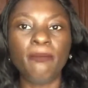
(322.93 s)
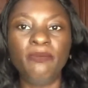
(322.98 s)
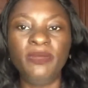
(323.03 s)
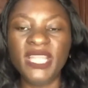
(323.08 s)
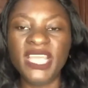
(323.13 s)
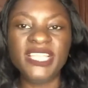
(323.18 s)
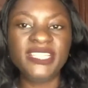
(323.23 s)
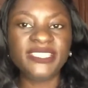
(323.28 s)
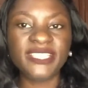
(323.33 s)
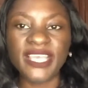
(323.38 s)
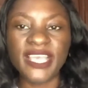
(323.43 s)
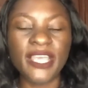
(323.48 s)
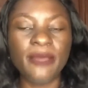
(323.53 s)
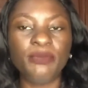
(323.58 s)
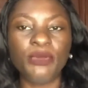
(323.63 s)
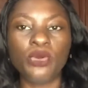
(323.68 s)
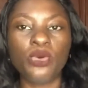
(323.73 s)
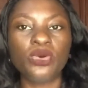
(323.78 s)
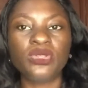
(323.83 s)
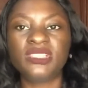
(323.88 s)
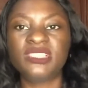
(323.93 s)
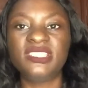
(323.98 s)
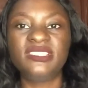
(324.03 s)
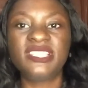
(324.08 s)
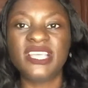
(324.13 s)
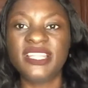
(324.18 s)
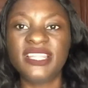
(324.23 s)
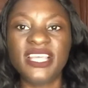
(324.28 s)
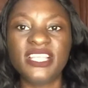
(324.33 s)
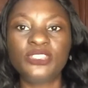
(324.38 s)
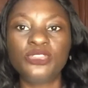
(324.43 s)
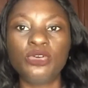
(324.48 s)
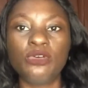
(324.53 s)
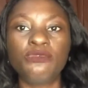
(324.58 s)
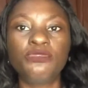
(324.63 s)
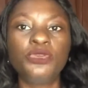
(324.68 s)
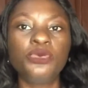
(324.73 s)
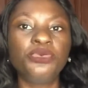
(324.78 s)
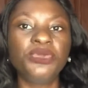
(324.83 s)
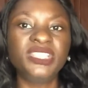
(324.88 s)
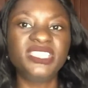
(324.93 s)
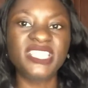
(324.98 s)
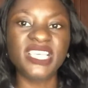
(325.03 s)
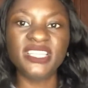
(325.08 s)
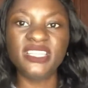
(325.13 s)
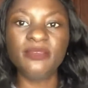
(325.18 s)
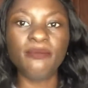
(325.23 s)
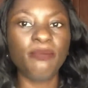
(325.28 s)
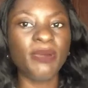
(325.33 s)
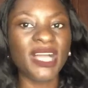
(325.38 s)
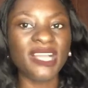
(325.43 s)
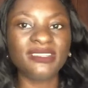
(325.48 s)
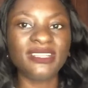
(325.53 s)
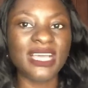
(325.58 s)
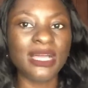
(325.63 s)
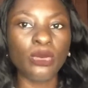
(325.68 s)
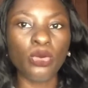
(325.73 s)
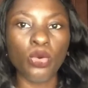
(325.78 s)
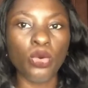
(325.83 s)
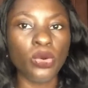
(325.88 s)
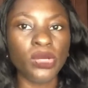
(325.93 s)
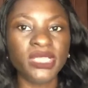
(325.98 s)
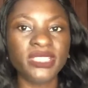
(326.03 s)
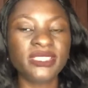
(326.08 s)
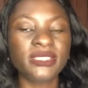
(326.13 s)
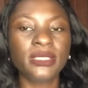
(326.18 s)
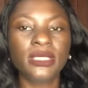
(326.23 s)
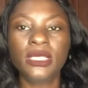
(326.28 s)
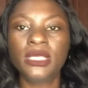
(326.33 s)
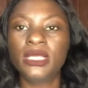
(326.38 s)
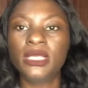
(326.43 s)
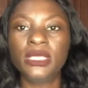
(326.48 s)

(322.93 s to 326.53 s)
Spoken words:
blend air, because the tendency of you retaining back that coils,